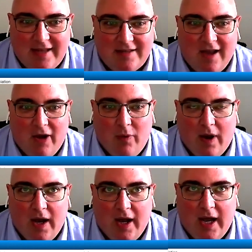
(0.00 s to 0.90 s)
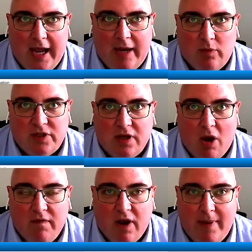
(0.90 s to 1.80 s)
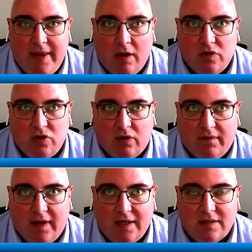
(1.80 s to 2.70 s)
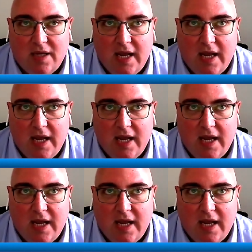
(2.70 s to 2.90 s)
So it was overcoming those sort of things.